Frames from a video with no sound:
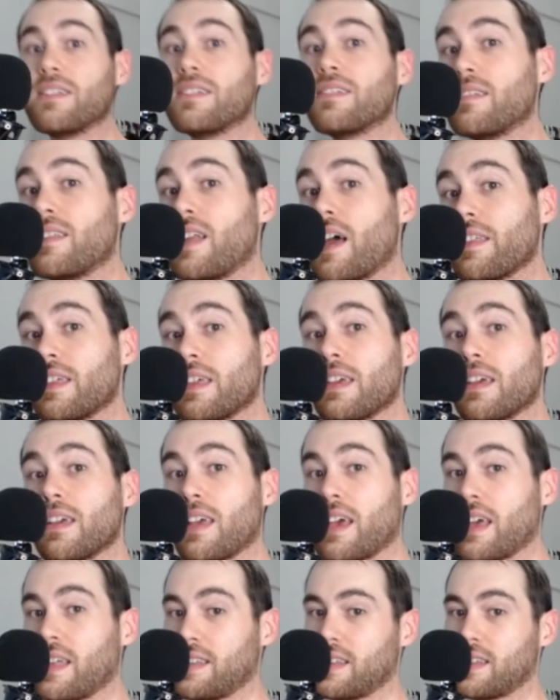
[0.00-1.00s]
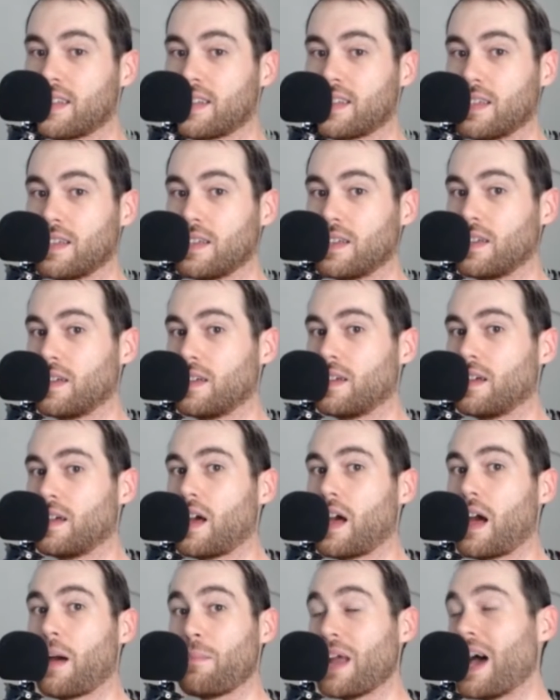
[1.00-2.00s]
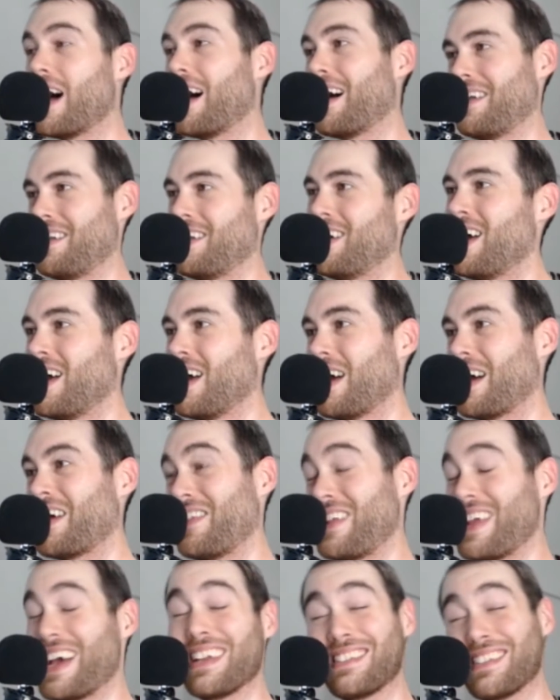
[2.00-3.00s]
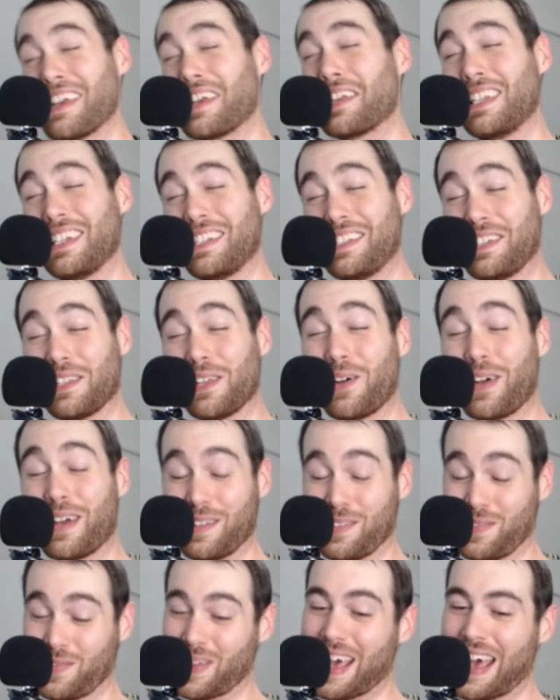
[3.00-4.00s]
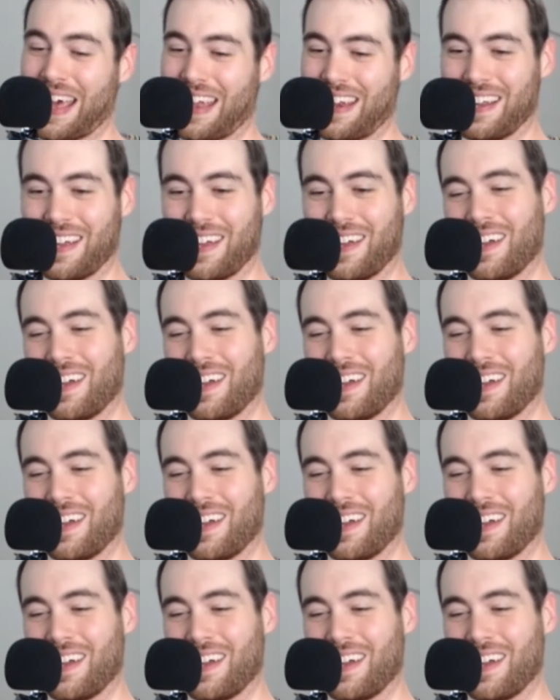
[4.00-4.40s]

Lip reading: this is nothing against... I'm not saying Lindsay Lohan is fat.